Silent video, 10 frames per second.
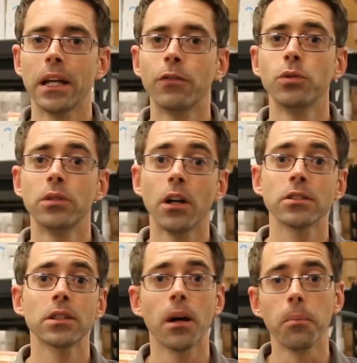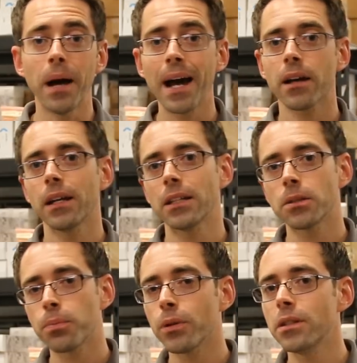If it doesn't come back, it's a
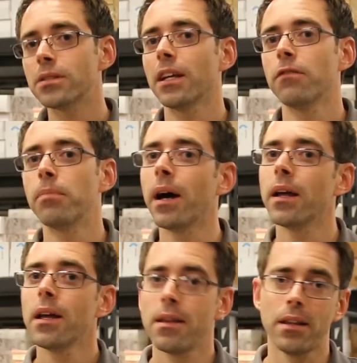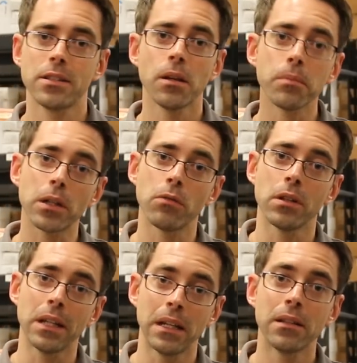pretty safe bet that something
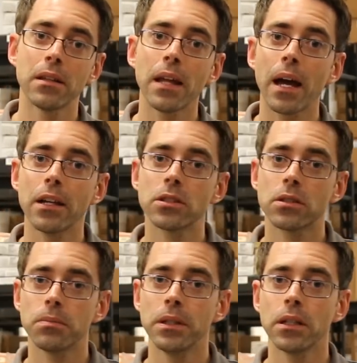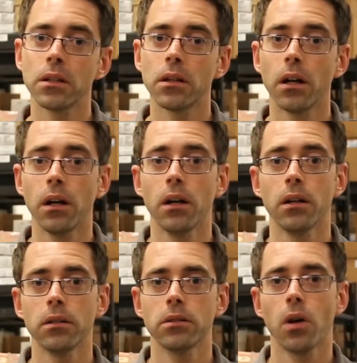related to that is being
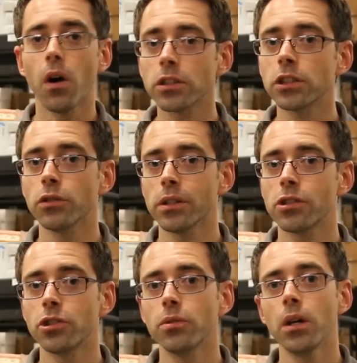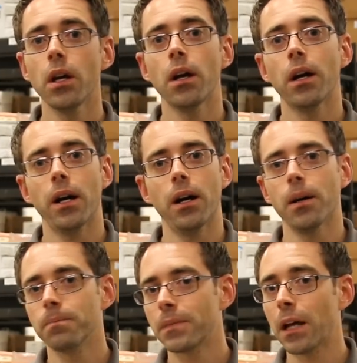causing your issue.
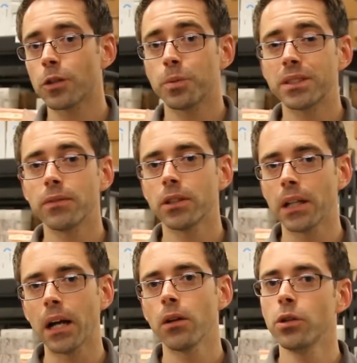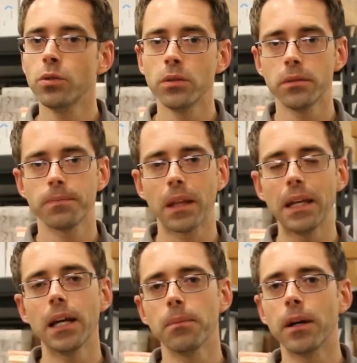Now specifically, I know
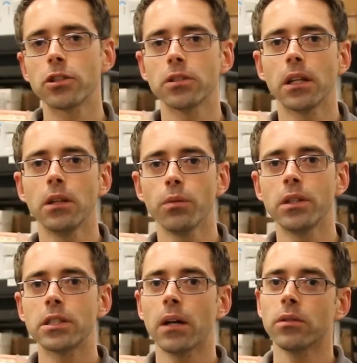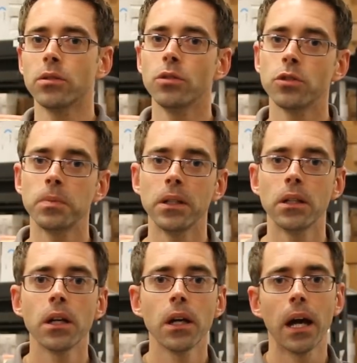he had mentioned that he reached out to
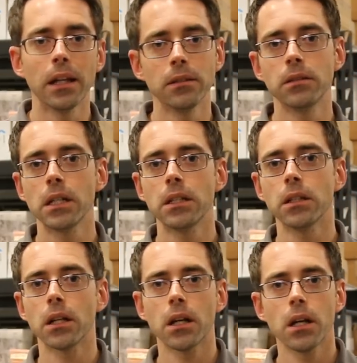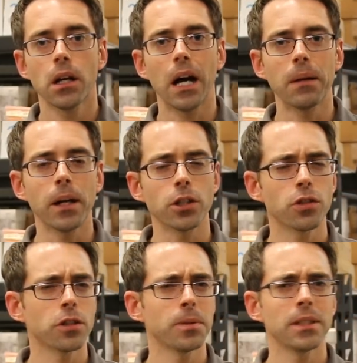Neuspeed and I'm not
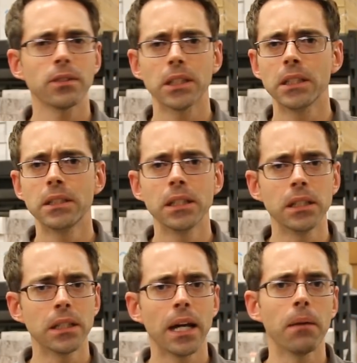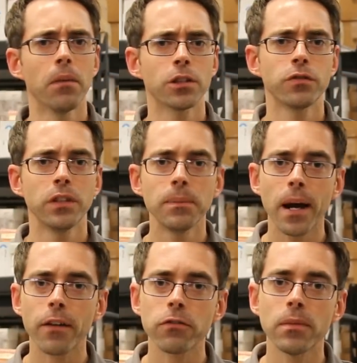sure specifically, didn't get much
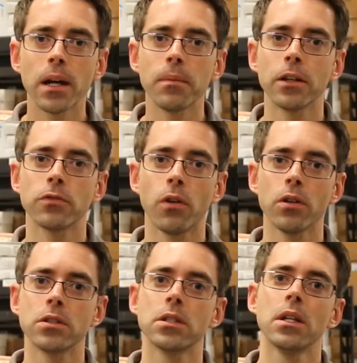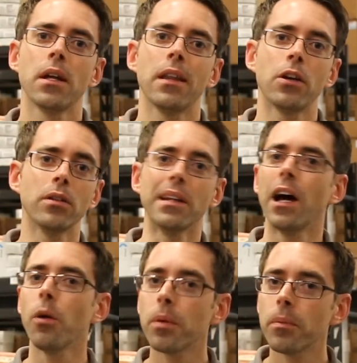feedback from them as far as they couldn't
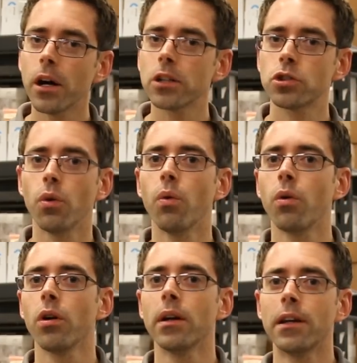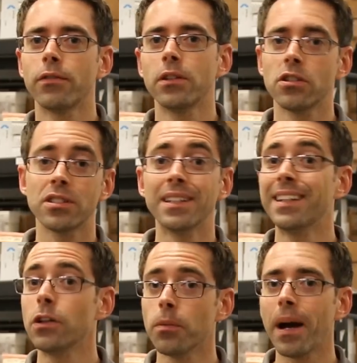help him much, or if he just didn't
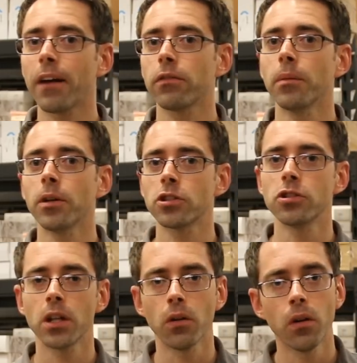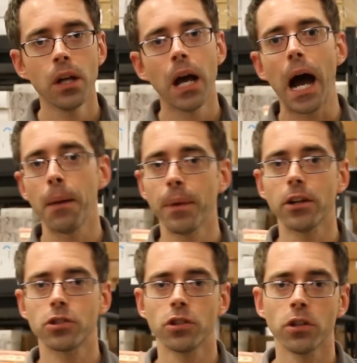hear back from them much in general. I'm
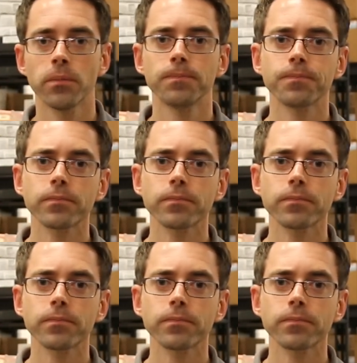not sure.